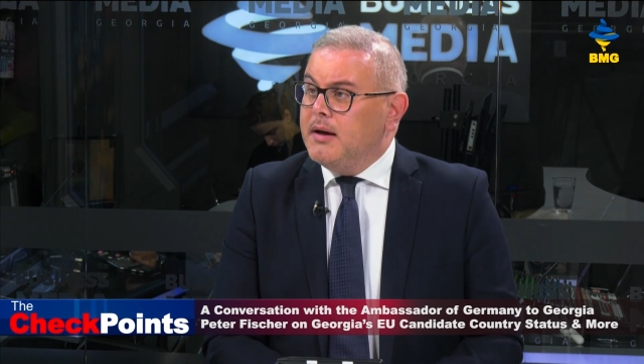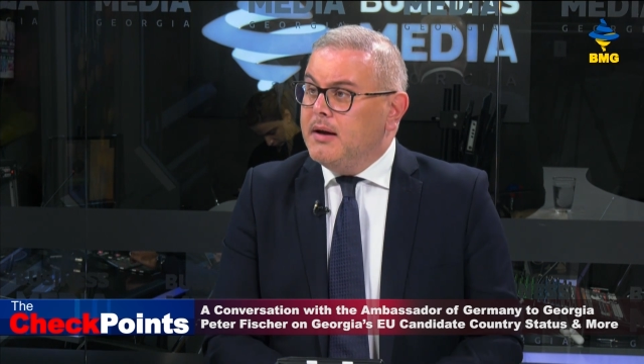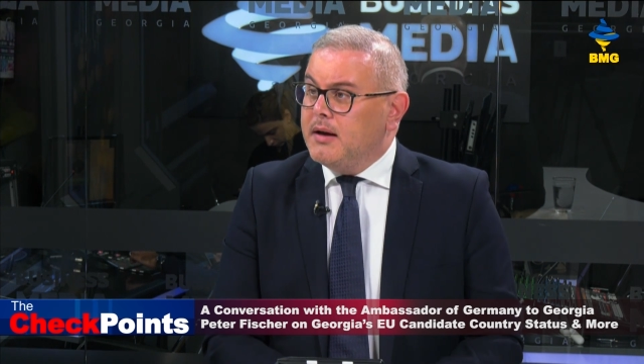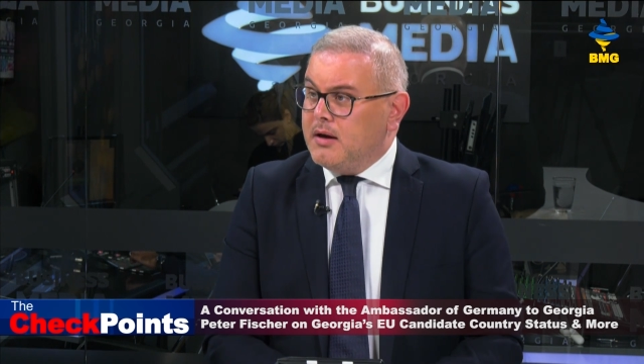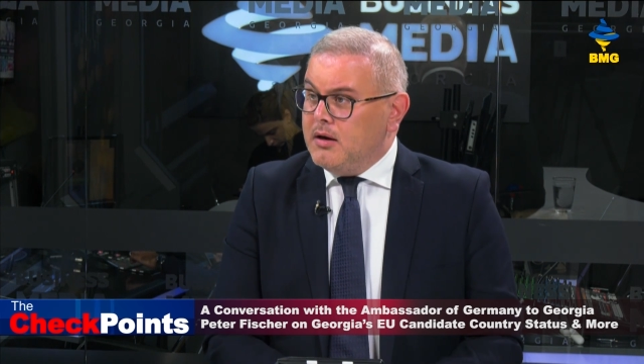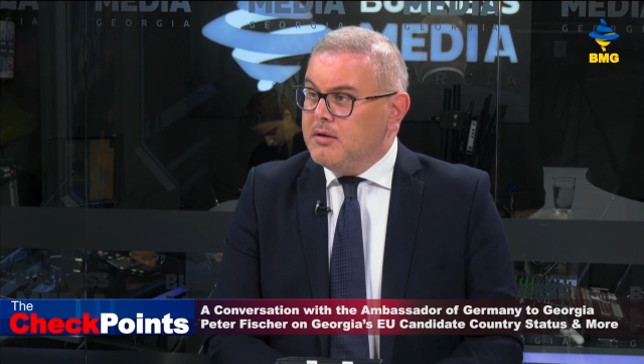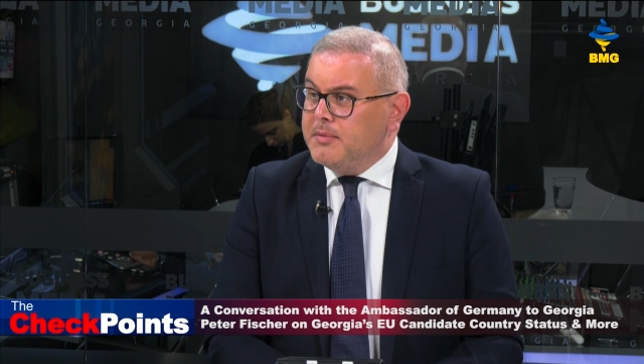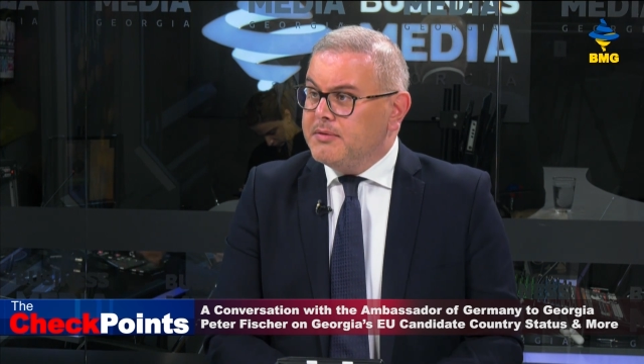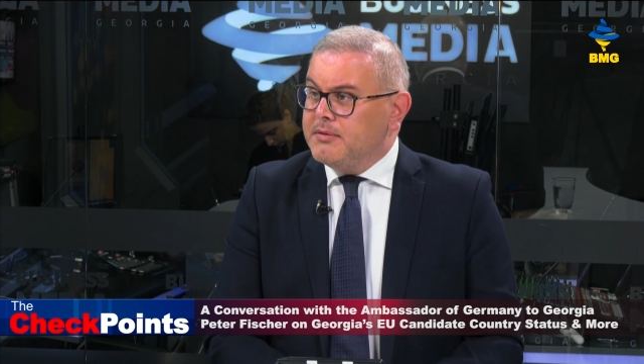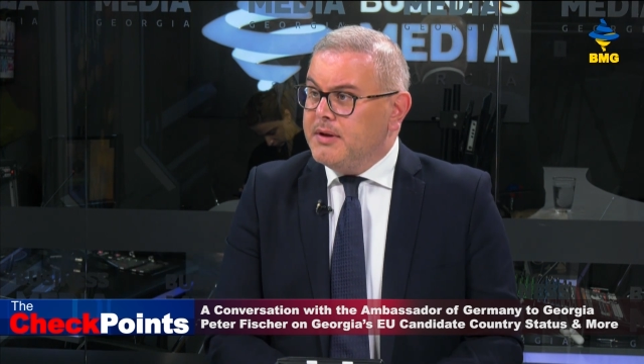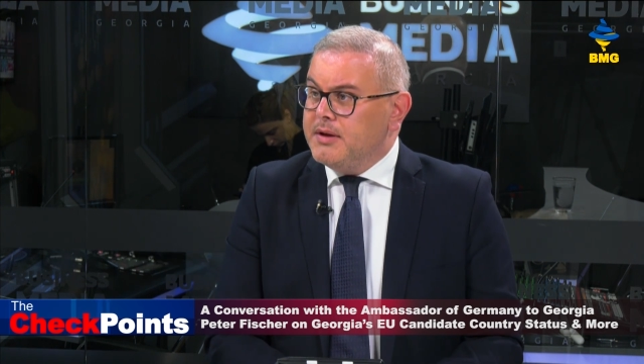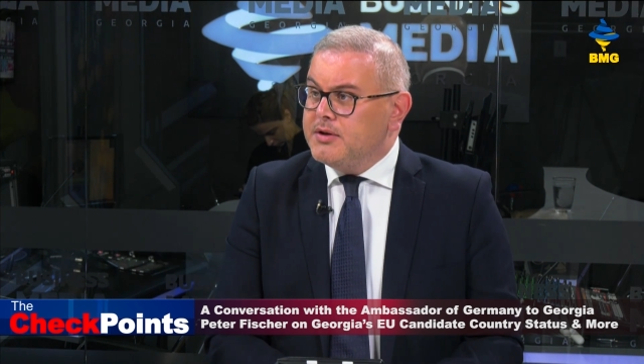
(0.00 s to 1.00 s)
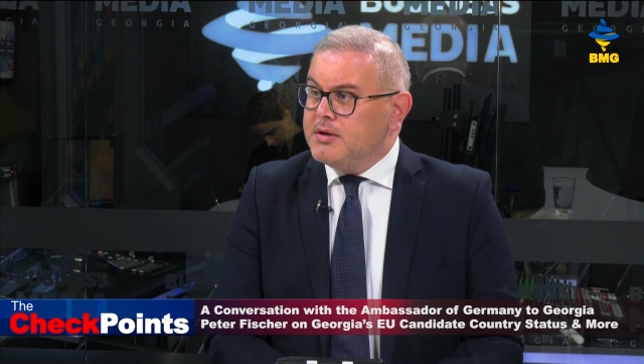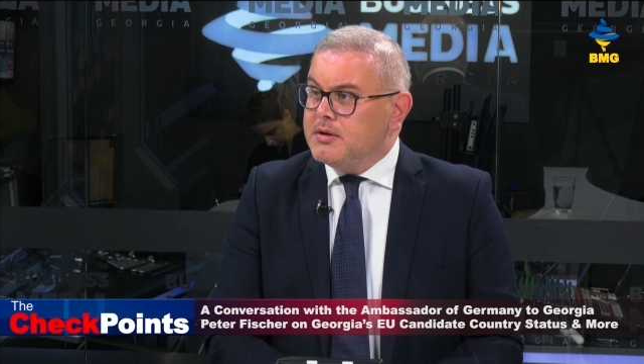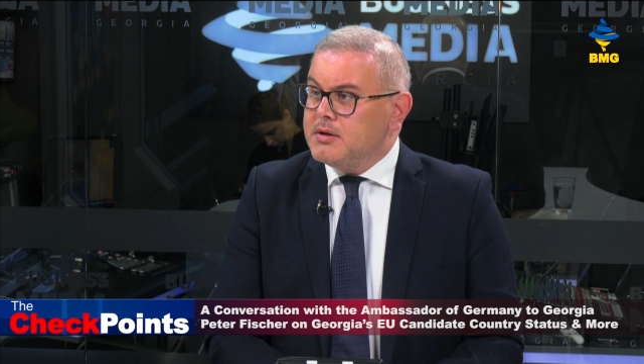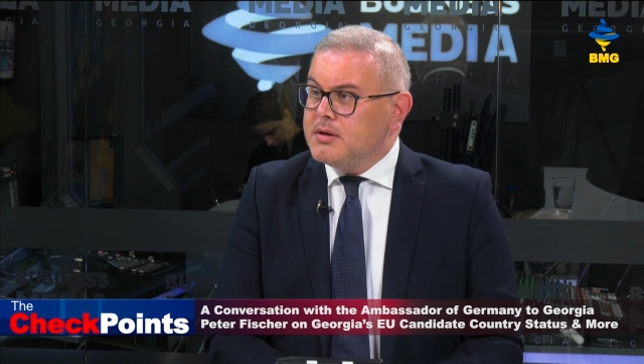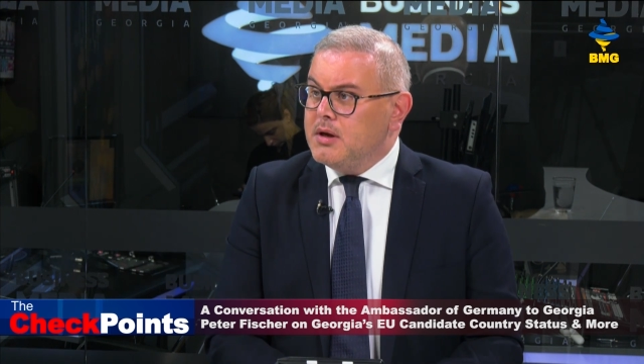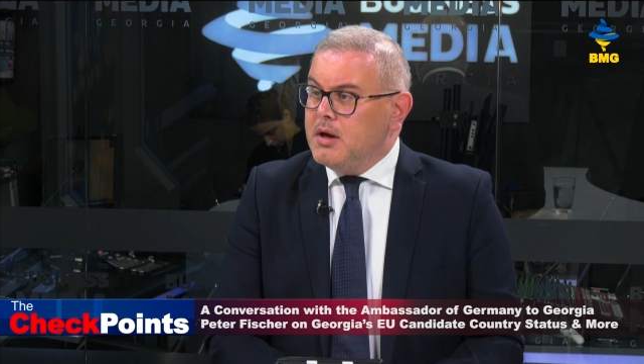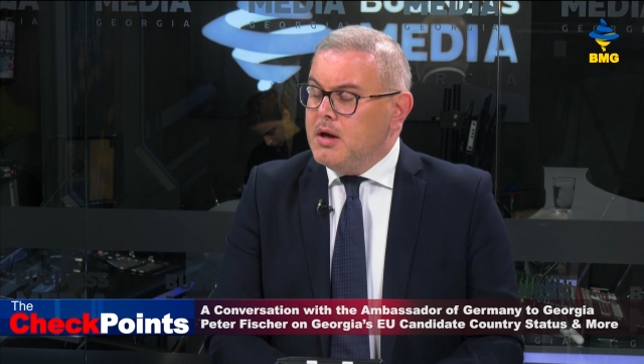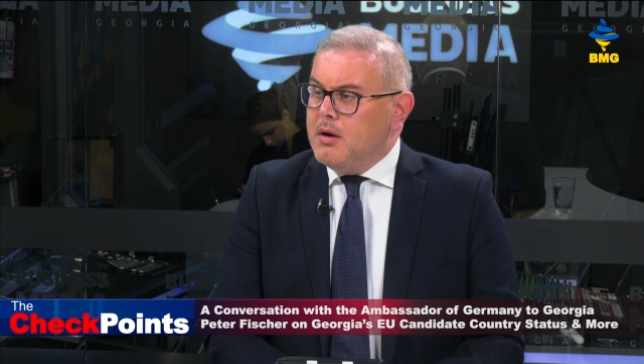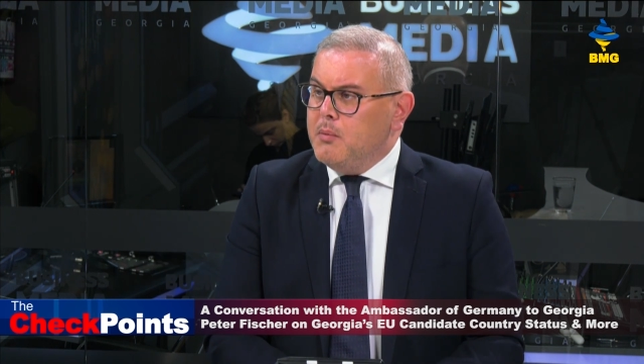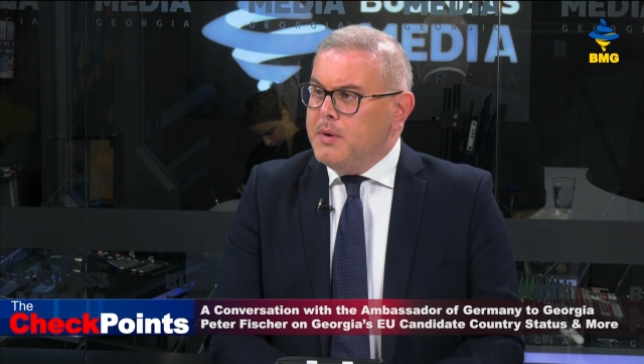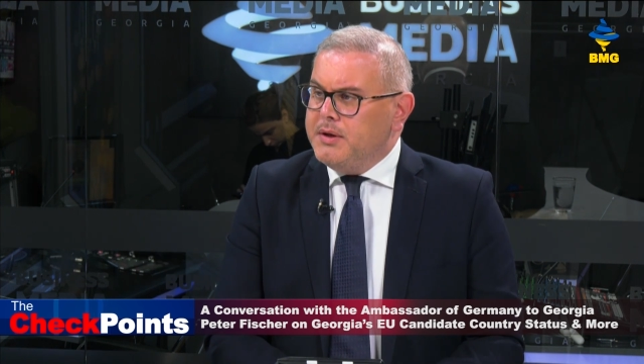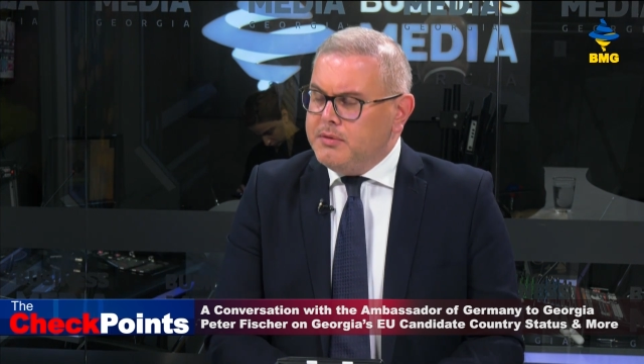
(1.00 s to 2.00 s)
economic relations?
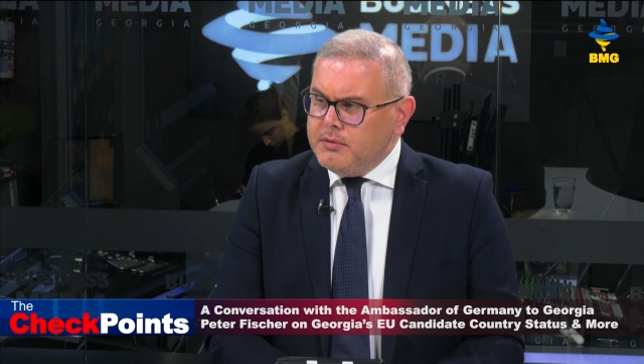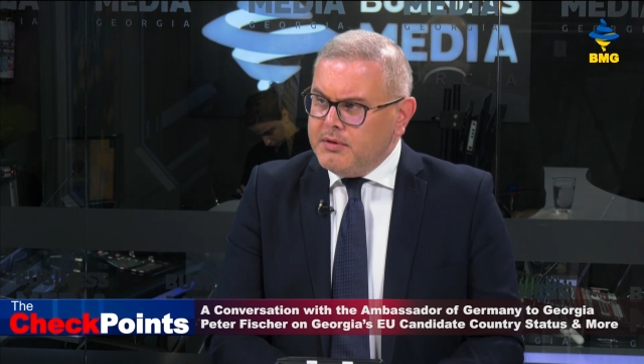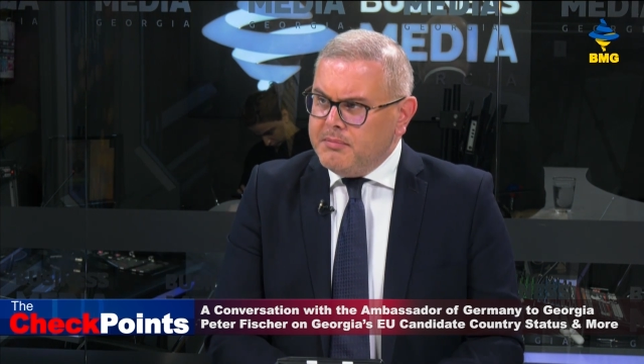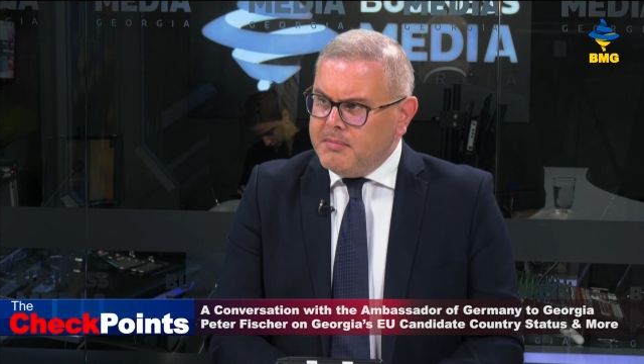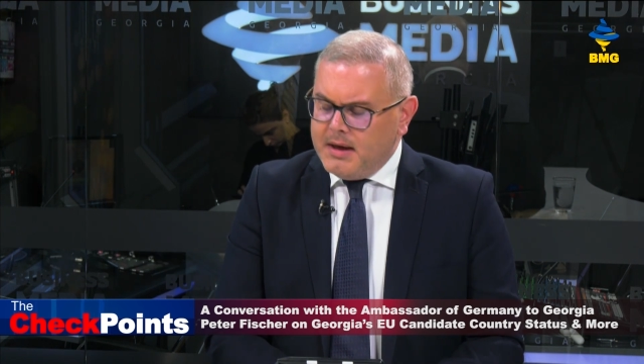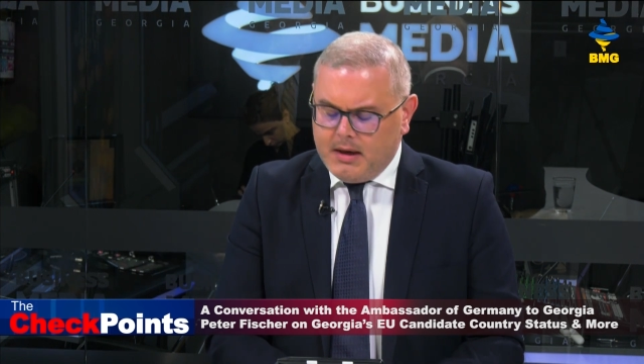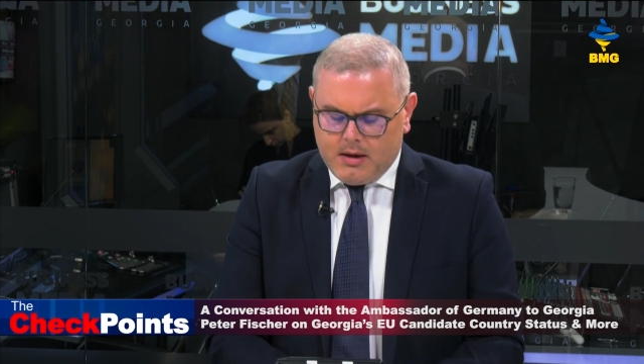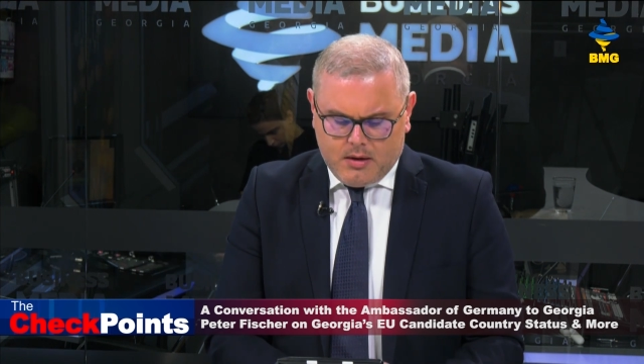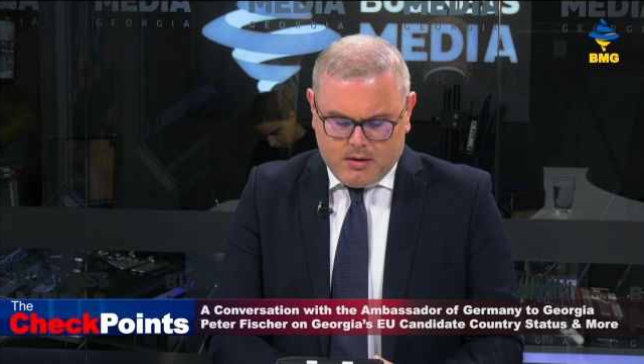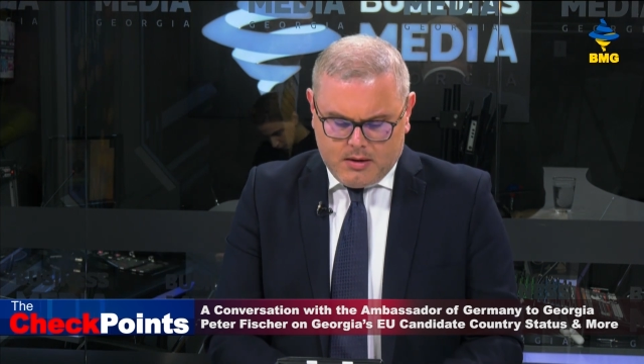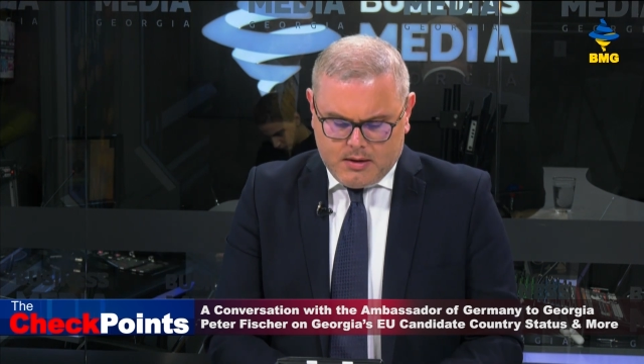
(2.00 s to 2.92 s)
We do remain,